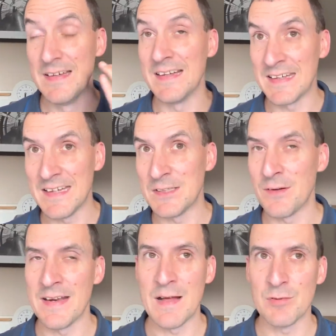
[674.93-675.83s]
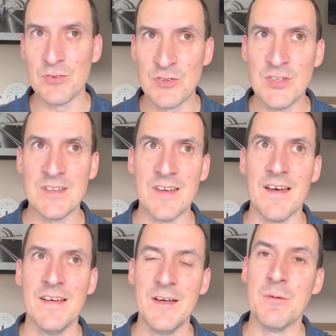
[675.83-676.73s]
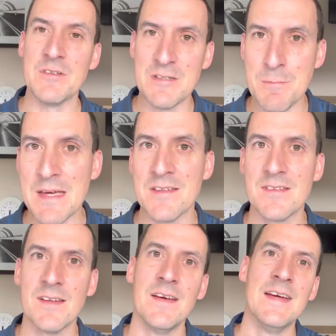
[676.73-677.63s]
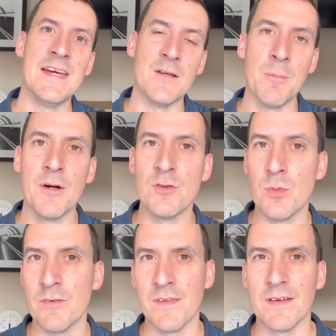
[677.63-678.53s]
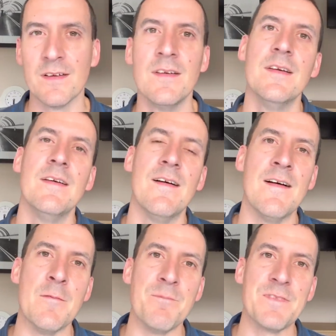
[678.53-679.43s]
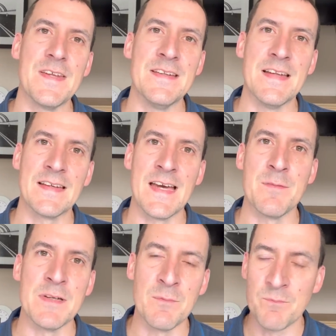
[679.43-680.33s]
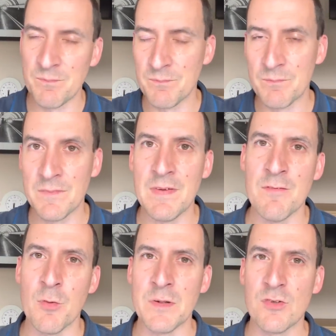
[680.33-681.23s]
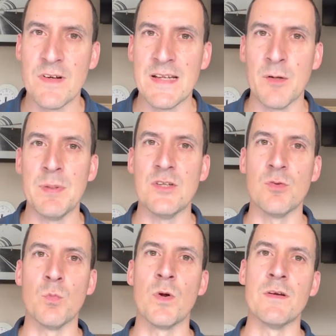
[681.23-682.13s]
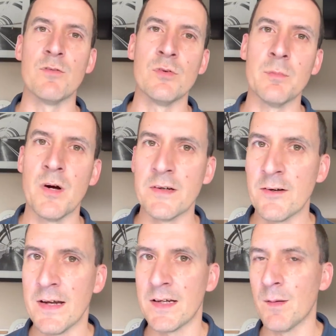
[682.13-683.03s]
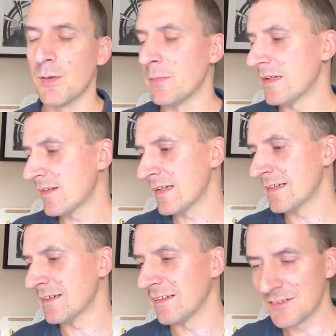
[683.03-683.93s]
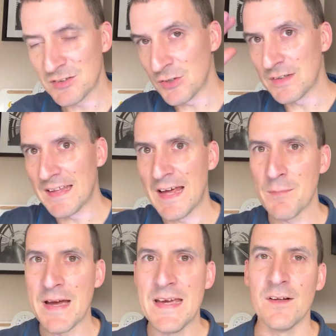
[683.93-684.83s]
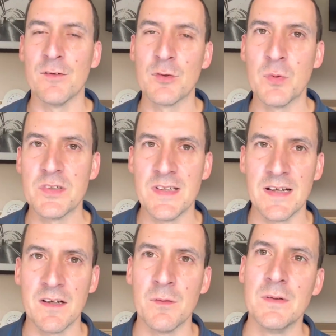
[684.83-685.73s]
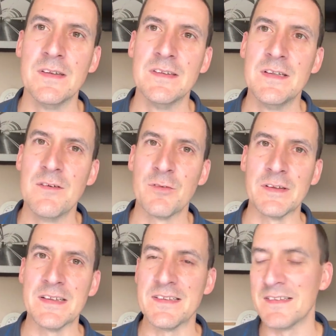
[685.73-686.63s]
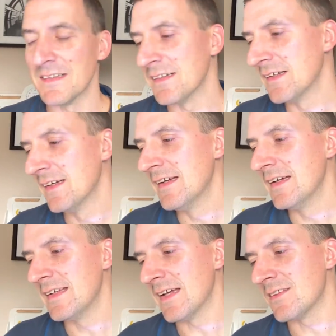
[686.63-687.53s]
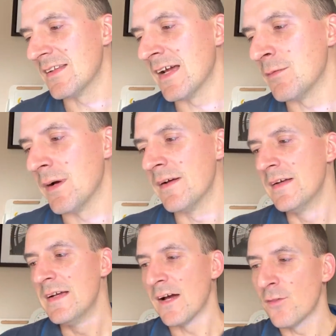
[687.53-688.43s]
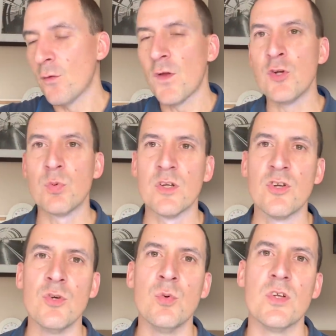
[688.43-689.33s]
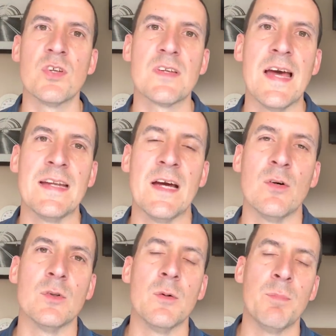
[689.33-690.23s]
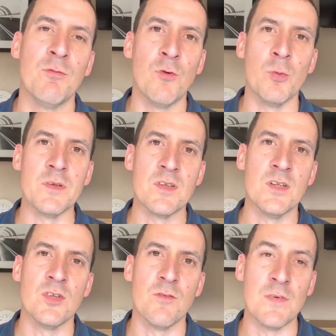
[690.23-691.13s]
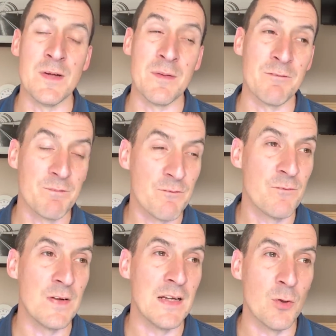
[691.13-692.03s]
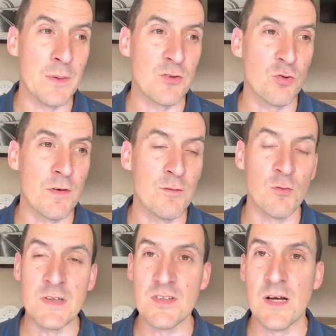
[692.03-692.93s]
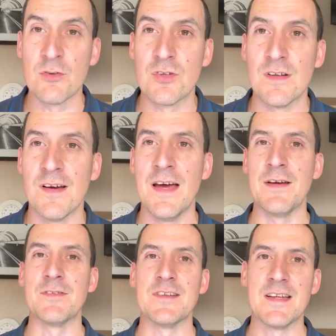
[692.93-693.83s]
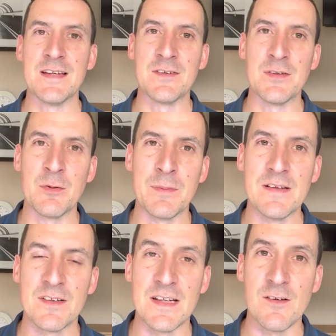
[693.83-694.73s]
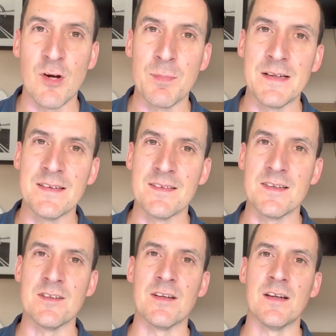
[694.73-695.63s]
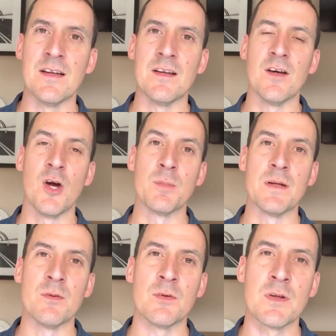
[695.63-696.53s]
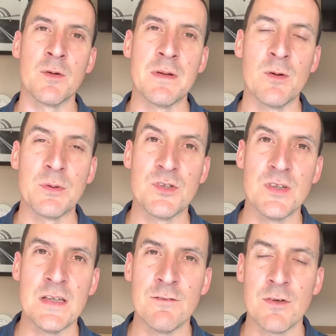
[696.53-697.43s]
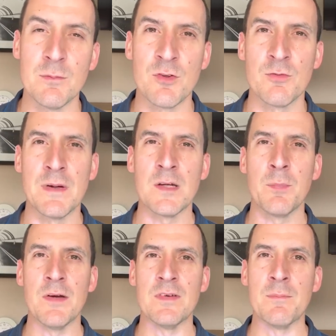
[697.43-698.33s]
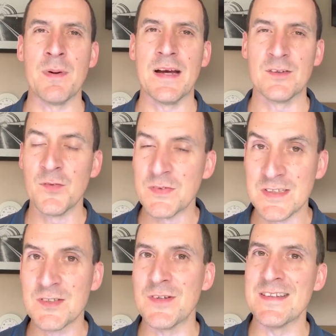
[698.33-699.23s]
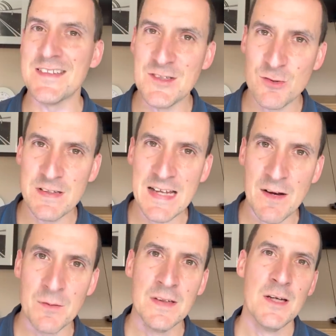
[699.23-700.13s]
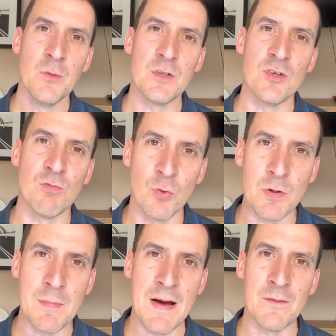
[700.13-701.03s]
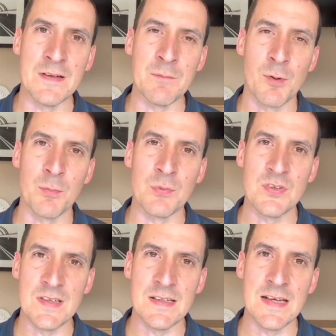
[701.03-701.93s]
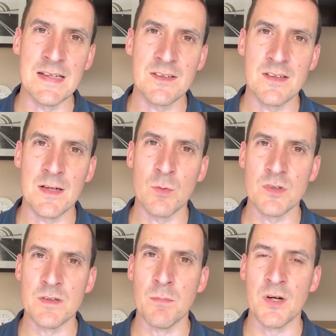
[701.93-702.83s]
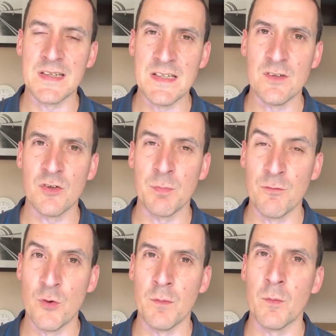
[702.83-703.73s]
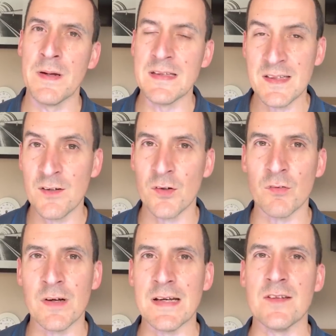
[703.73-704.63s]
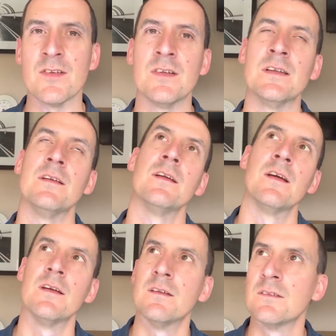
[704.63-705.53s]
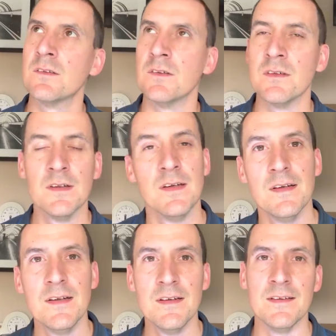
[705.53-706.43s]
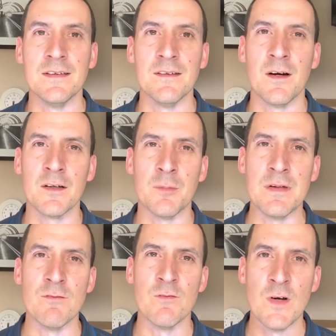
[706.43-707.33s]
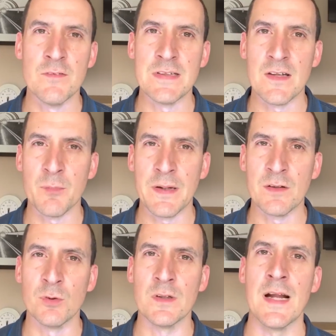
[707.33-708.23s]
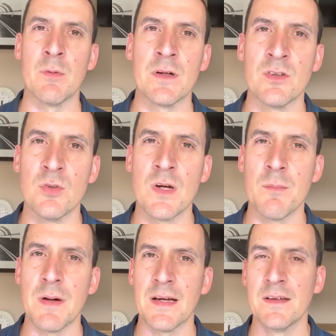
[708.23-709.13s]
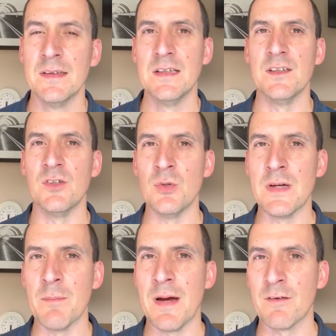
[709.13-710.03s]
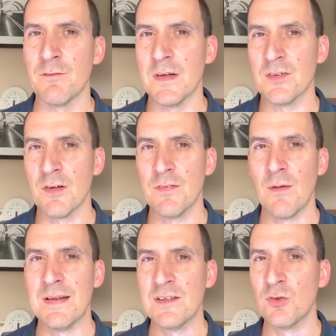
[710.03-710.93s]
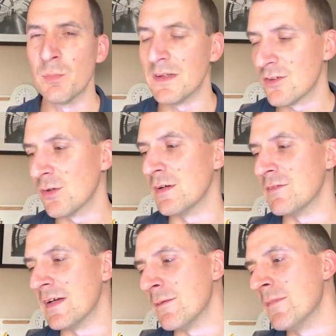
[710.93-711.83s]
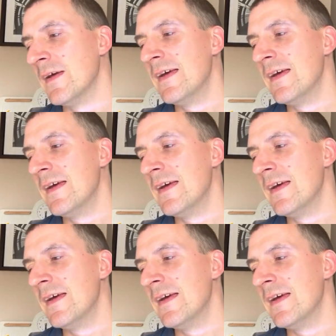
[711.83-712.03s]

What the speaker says: And Nketiah had an absolute sitter, which he missed, hit the post with, I think, in that game. And then Everton went straight down the pitch and won it through Damari Gray a couple of minutes later. And I just couldn't get that out of my head after watching that goal for Nketiah yesterday. But yeah, I thought those were the two standout performances for him. Feel a little bit sorry for Reece Nelson, I have to say, because he would have been looking at the Europa League this season and hoping it was going to be an opportunity for him to make a bit of an impact. Obviously, he's got this injury now, which has ruled him out, and he probably was sitting there yesterday watching Marquinhos perform the way he did on the right-hand side and thinking, oh, God, you know, I'm going to be even further down the pecking order now when I do come back and do get back fit. So I felt a little bit sorry for him.